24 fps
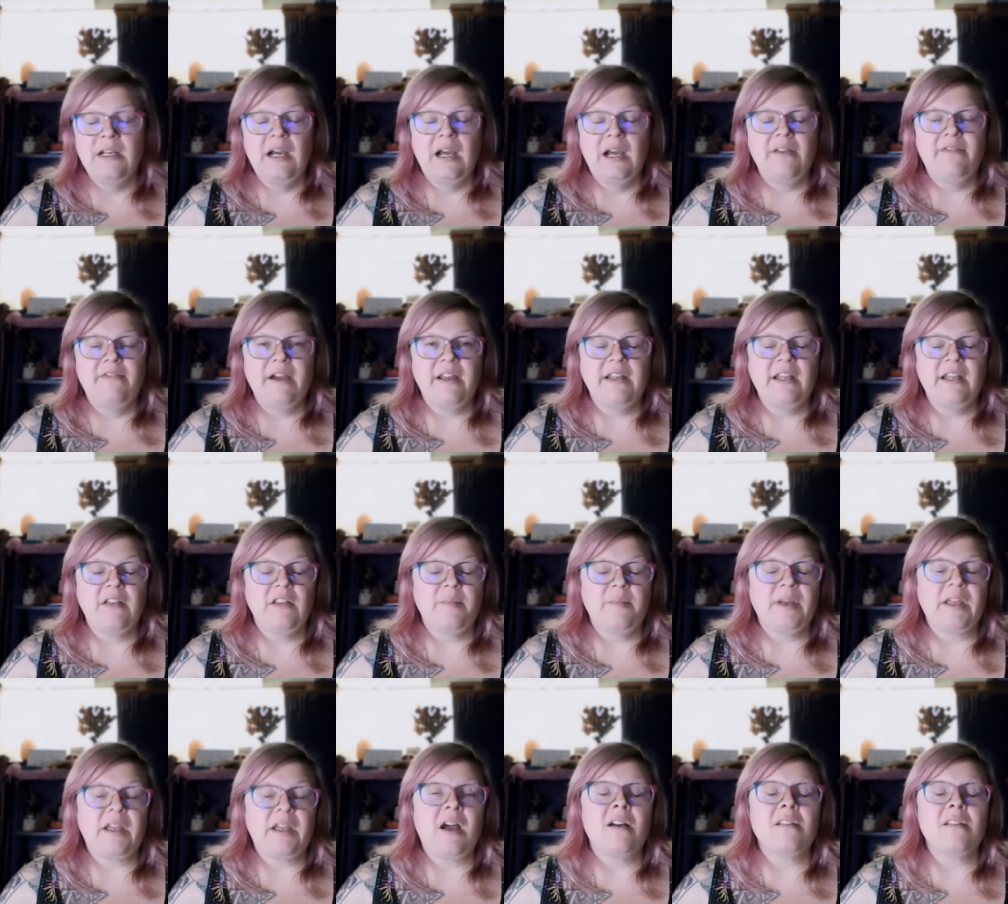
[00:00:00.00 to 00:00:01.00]
I find out that
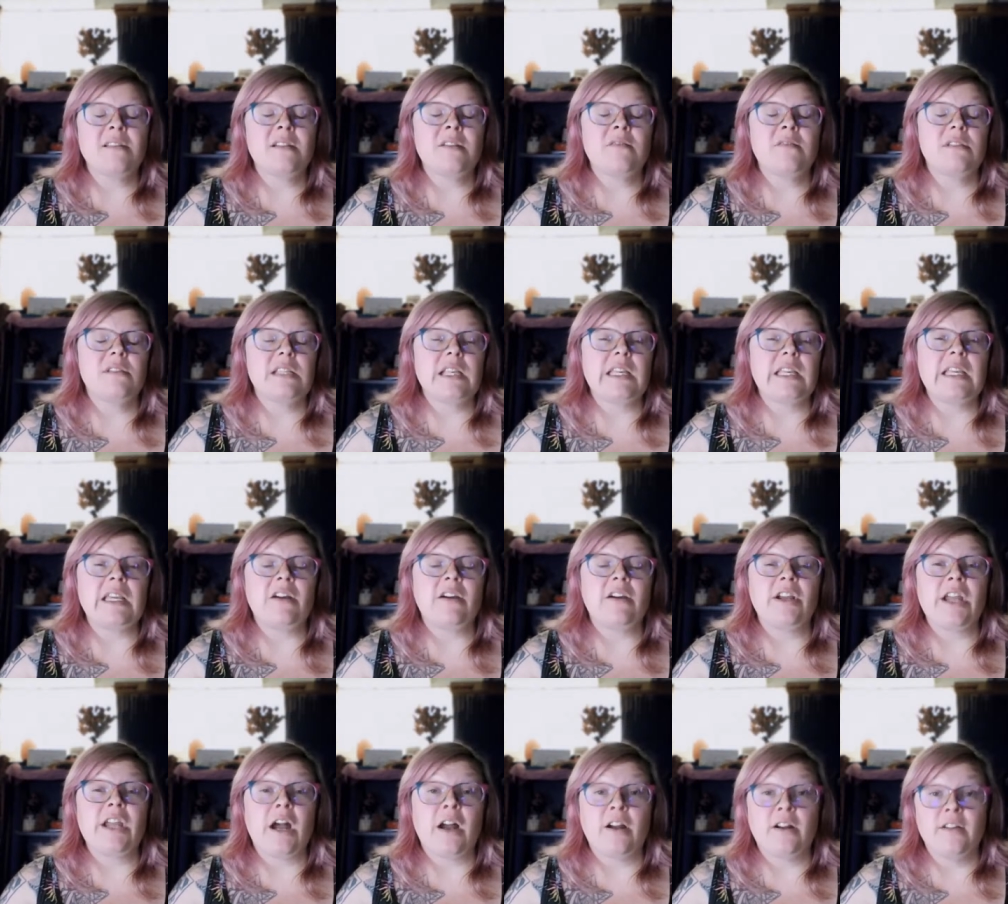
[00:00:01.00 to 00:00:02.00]
my cousin, who is a year
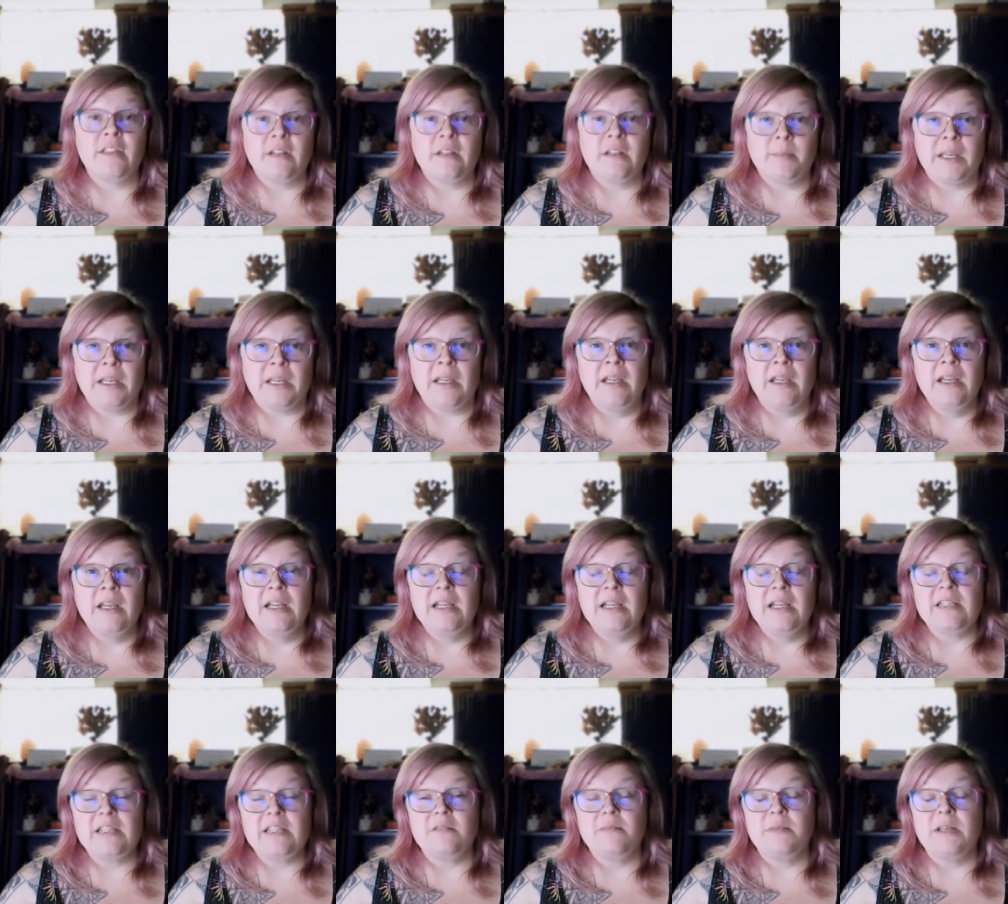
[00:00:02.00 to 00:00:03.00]
younger than me,
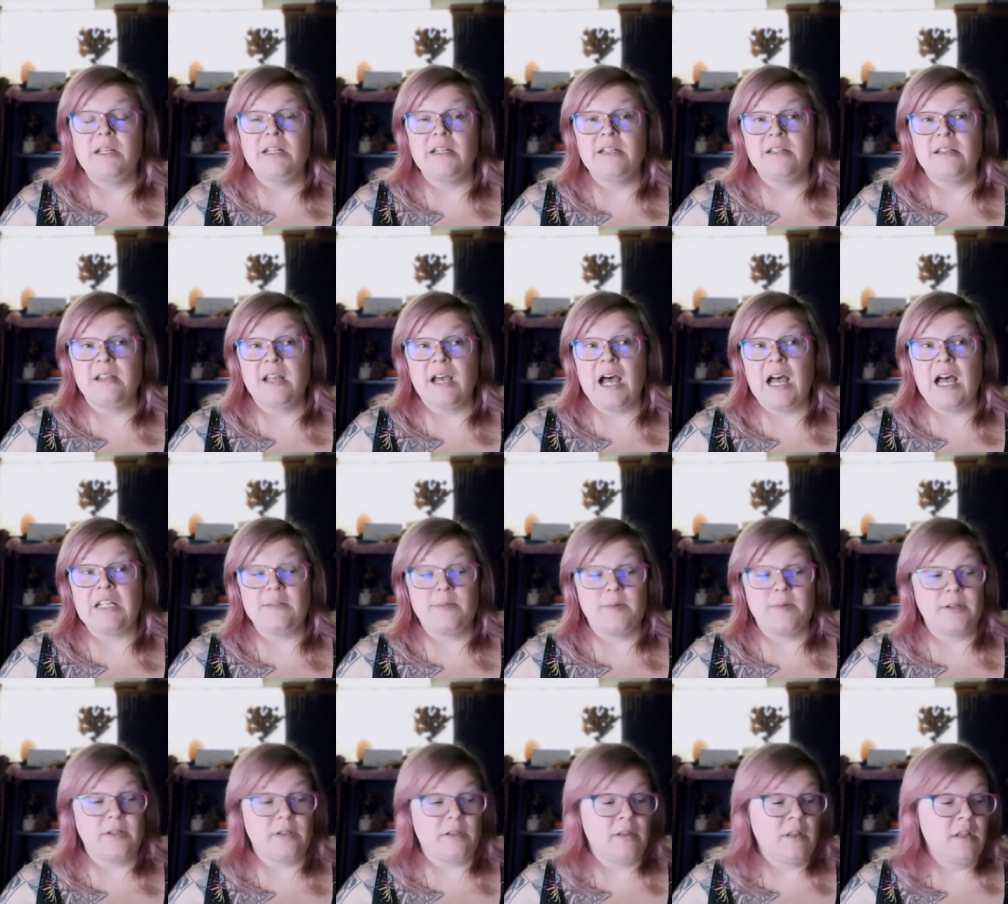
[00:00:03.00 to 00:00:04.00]
is admitted to the
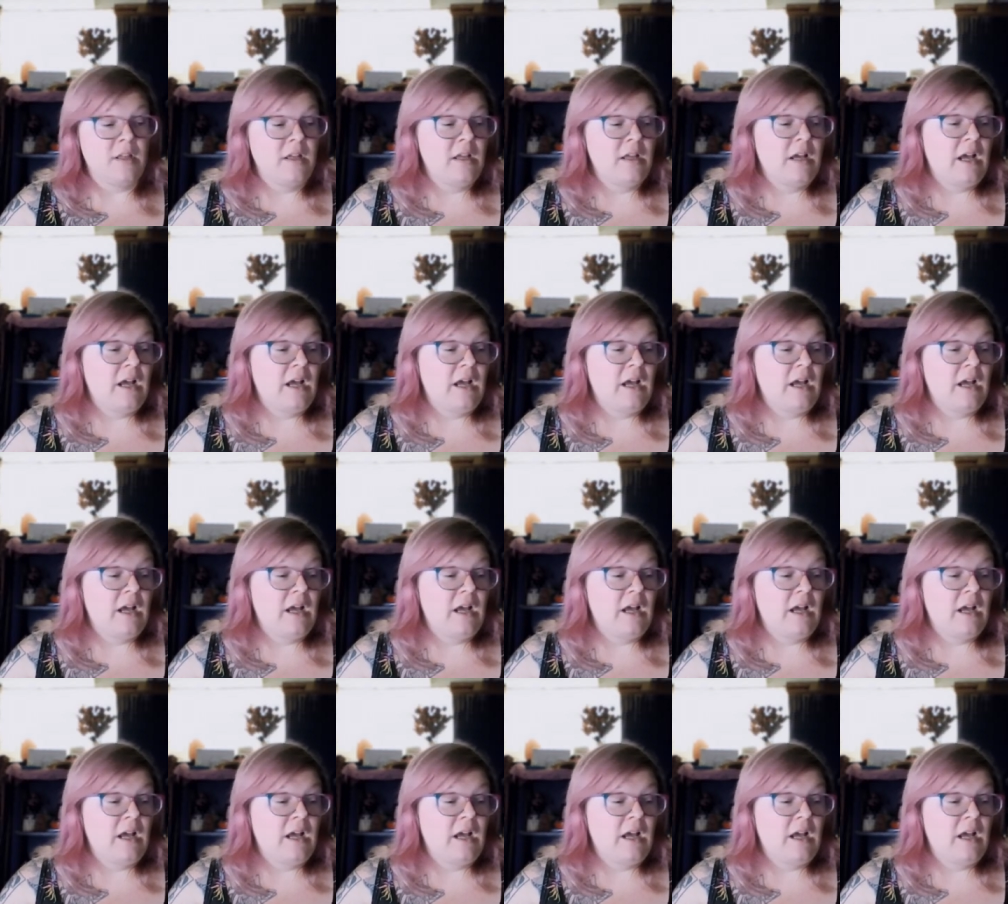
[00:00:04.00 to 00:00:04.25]
hospital